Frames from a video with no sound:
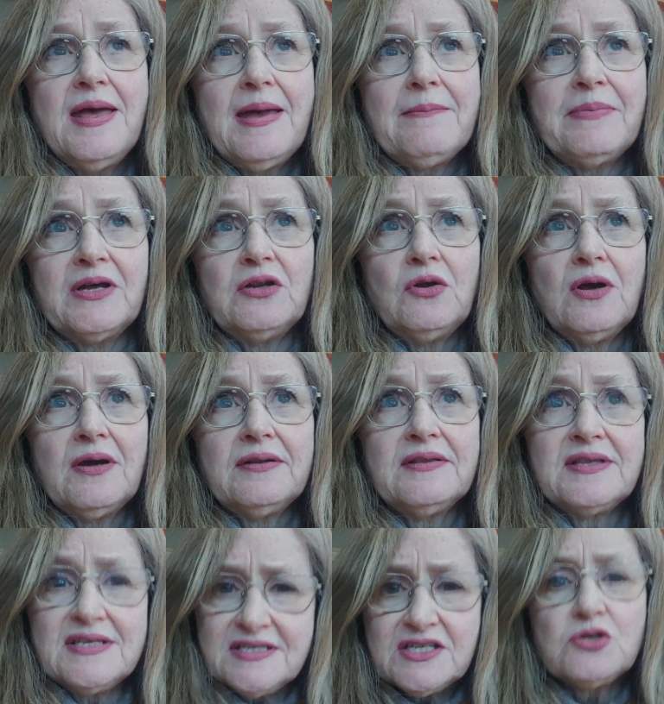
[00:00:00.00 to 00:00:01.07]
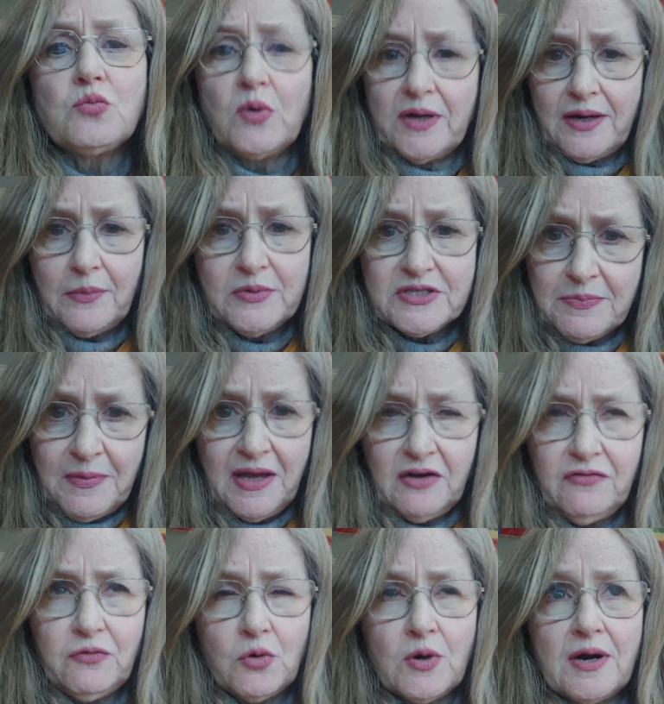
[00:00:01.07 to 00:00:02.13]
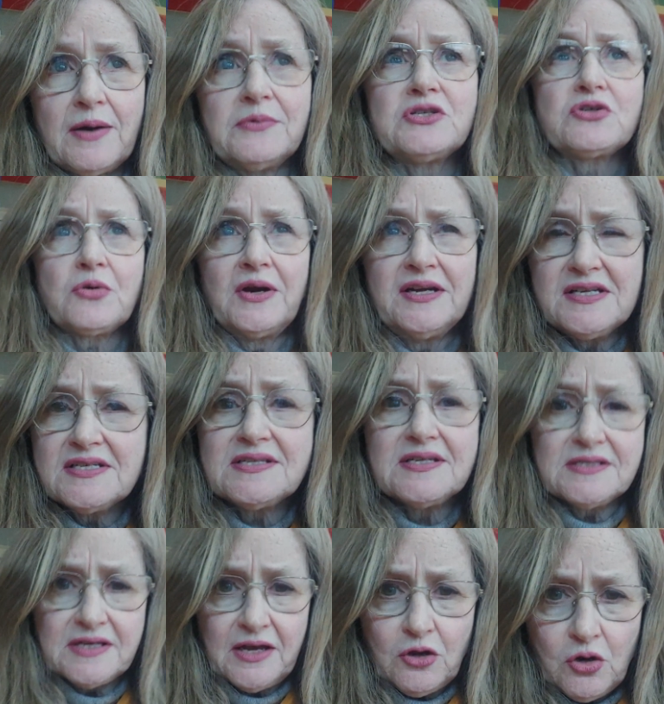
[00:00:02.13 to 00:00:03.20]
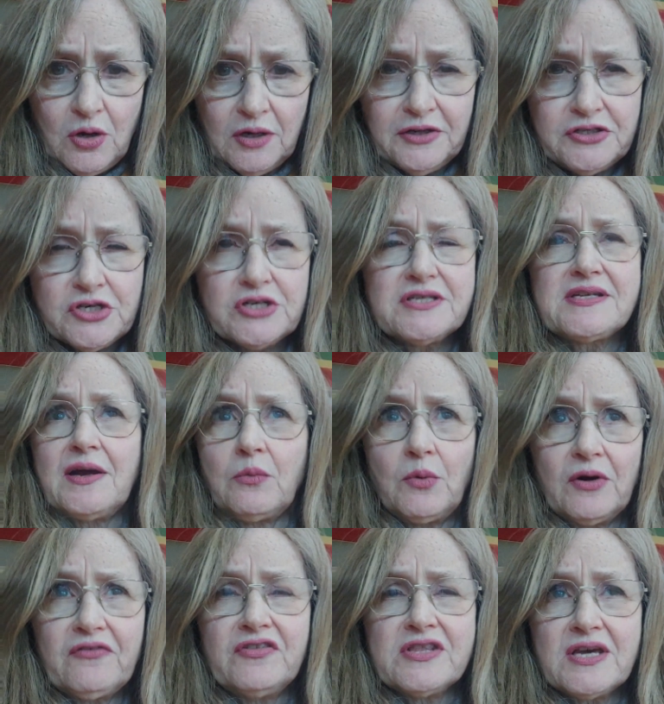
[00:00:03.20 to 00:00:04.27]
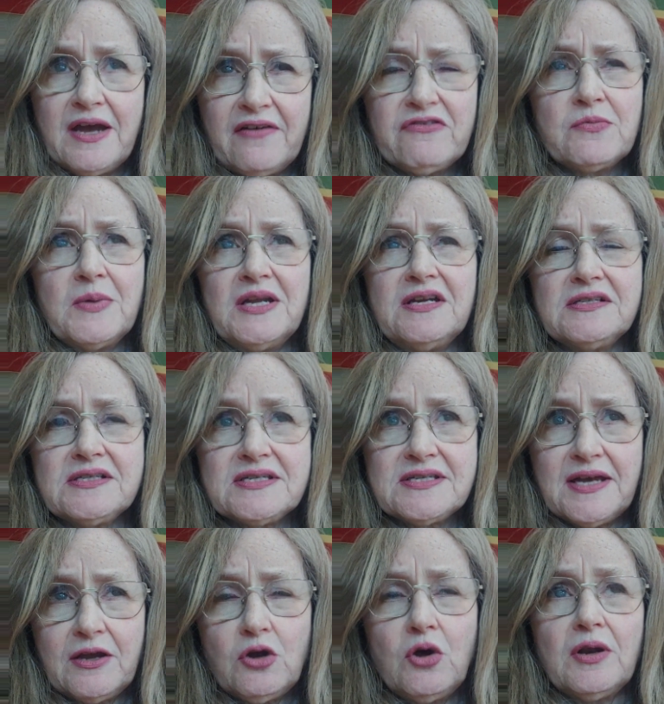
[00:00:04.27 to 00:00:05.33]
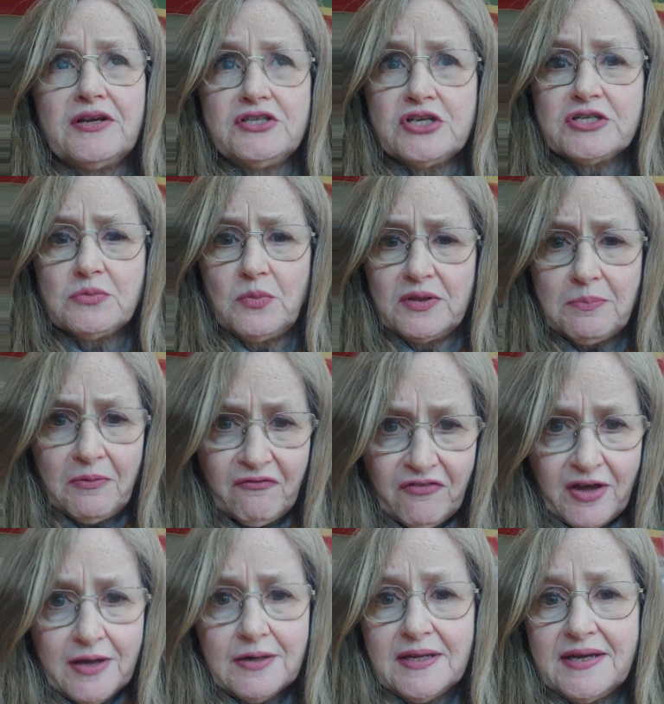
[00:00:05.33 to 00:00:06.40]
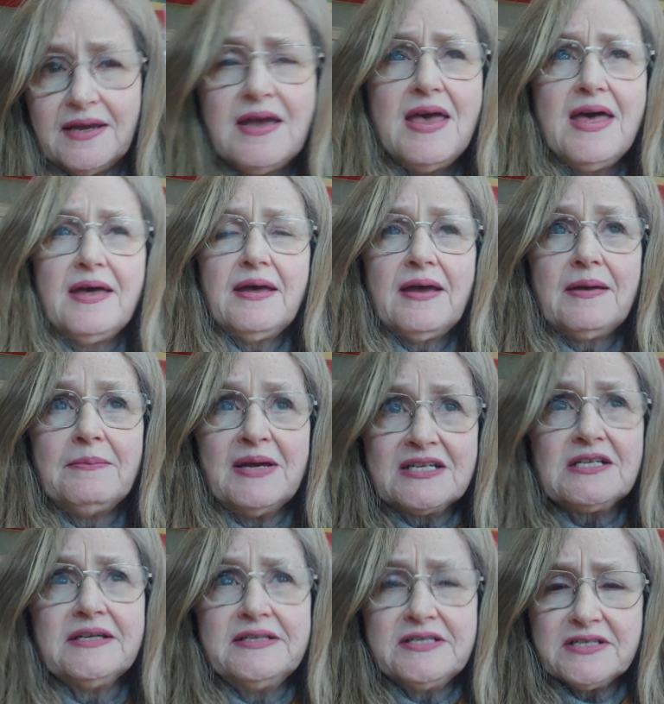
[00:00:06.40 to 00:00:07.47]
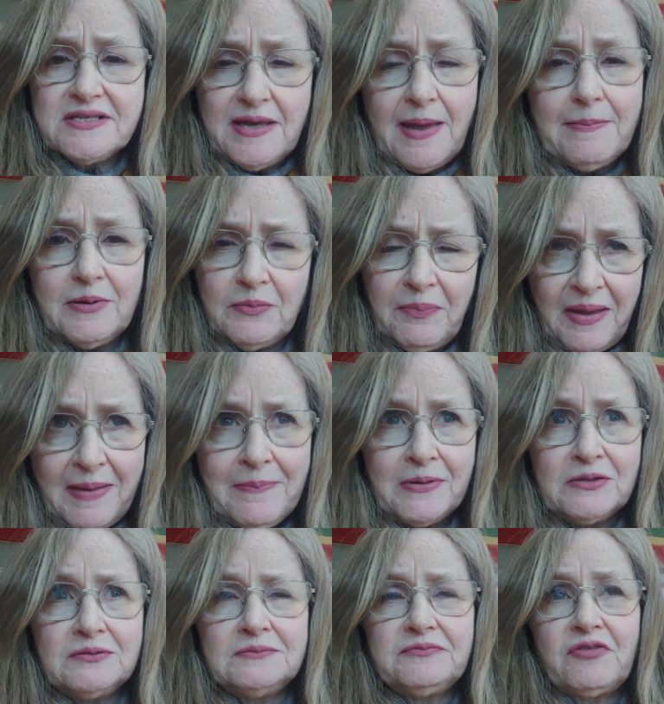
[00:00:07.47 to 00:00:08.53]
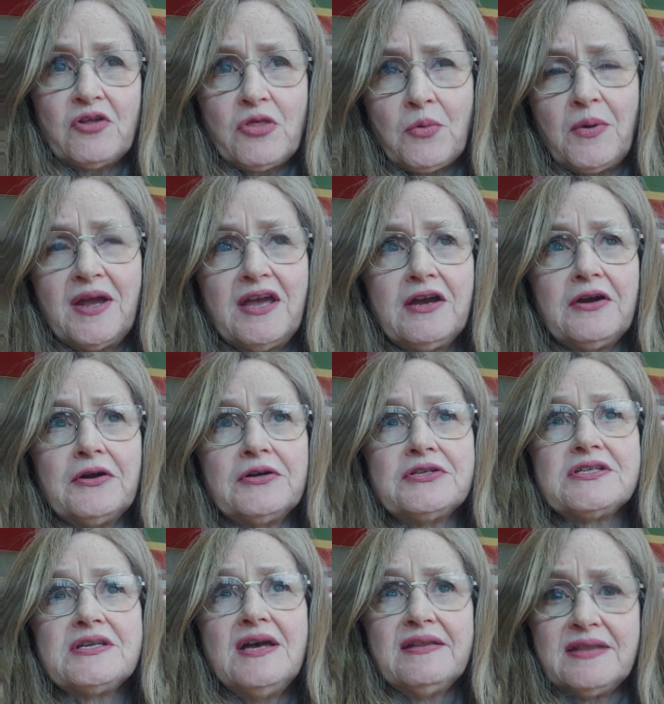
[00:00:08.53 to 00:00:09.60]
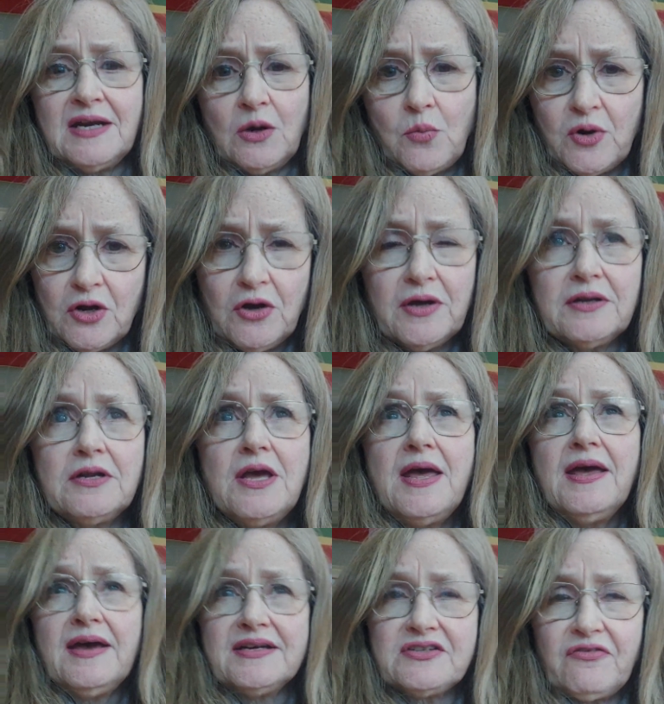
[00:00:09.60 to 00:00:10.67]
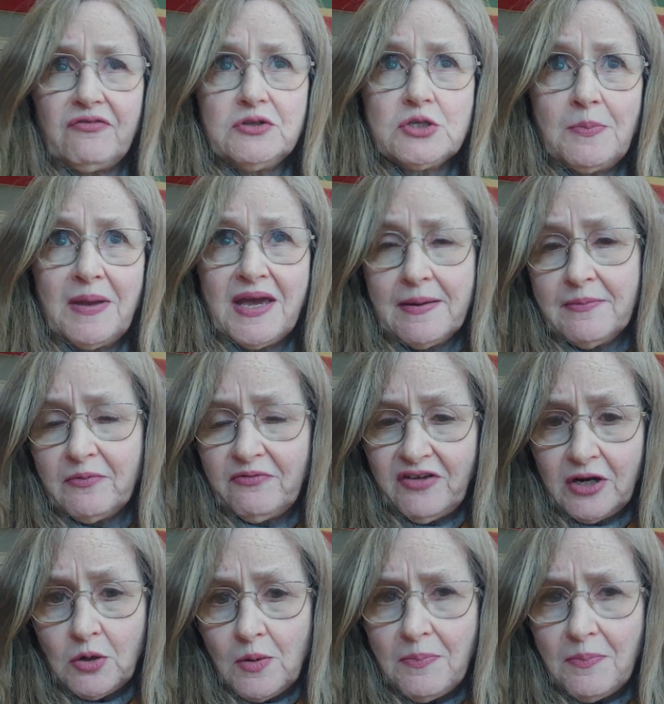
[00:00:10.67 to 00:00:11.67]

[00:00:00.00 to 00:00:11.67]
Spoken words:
But this is what I was made for. I was trained as a psychologist. I worked for the government as a psychologist with profoundly mentally disabled people for 3 years. Then I went on to become a federal